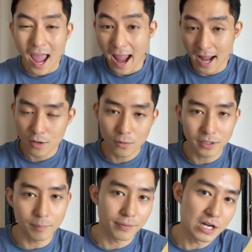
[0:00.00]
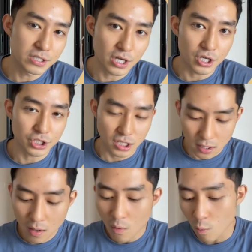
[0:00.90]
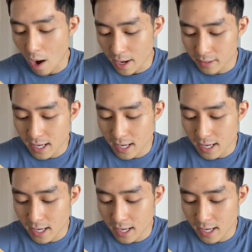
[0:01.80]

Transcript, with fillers: annual depreciation rather